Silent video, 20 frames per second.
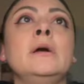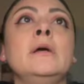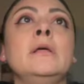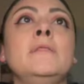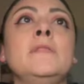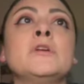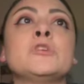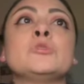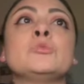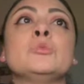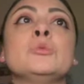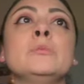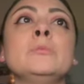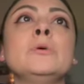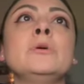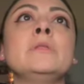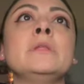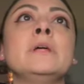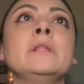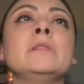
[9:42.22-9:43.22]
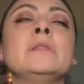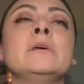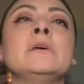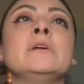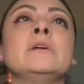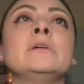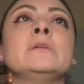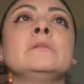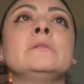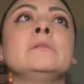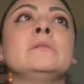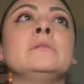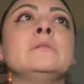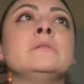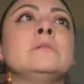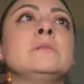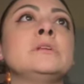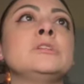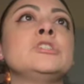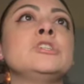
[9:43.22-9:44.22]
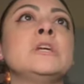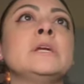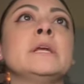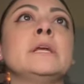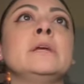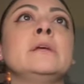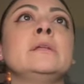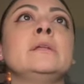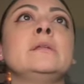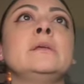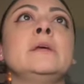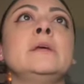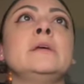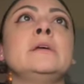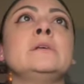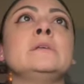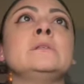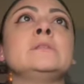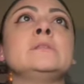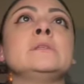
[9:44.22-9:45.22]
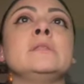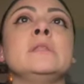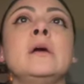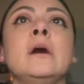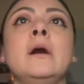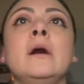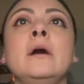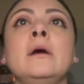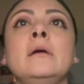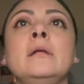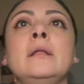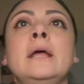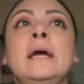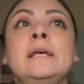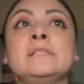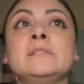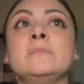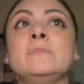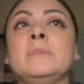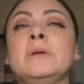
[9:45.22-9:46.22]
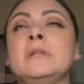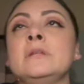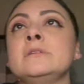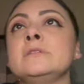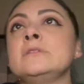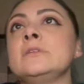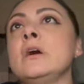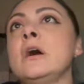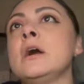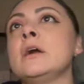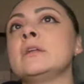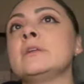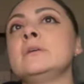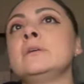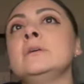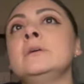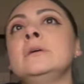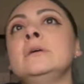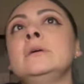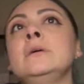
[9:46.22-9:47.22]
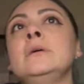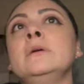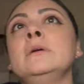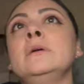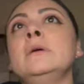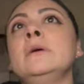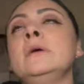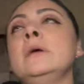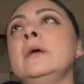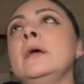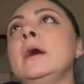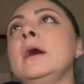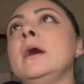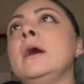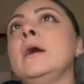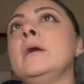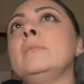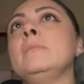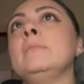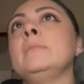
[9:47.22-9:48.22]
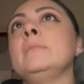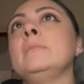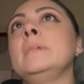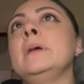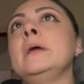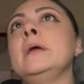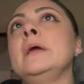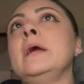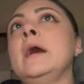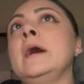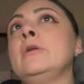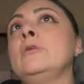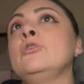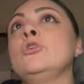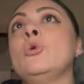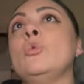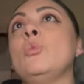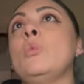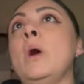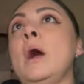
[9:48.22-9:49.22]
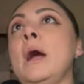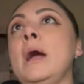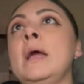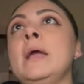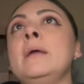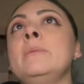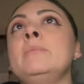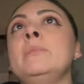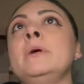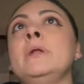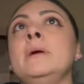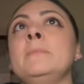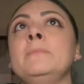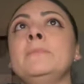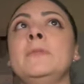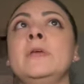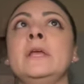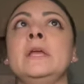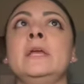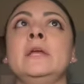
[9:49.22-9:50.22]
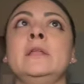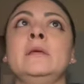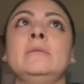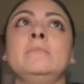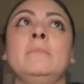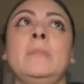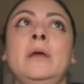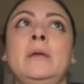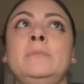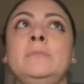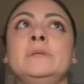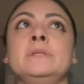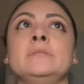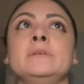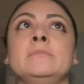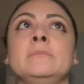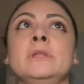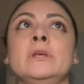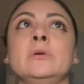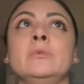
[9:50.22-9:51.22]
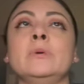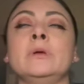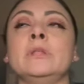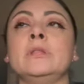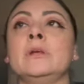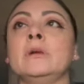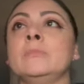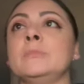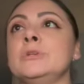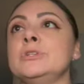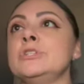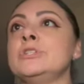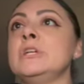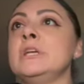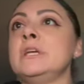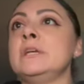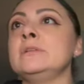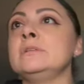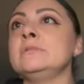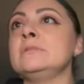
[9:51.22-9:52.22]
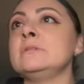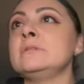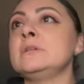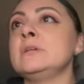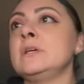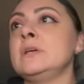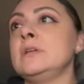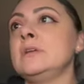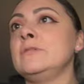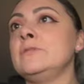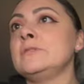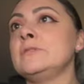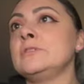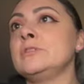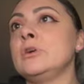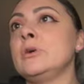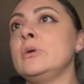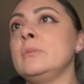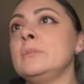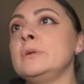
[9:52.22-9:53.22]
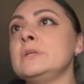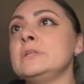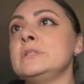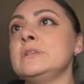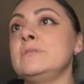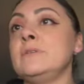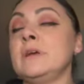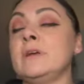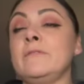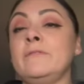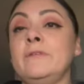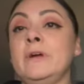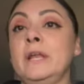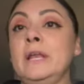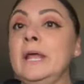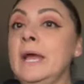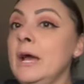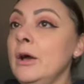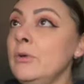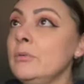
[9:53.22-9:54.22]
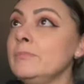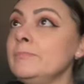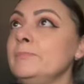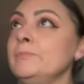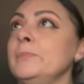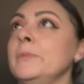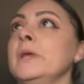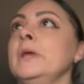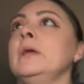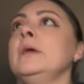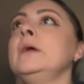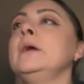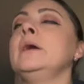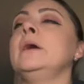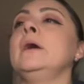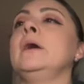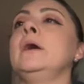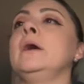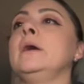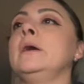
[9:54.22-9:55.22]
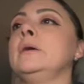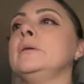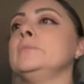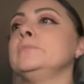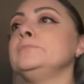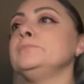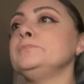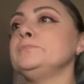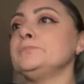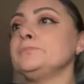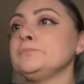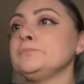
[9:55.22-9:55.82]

there's rumor that the the chicken is not hasn't been stocked. Um, I don't know why, but I'm thinking it might be something with their machines. And if so, I'm going to see if I can find out. Um,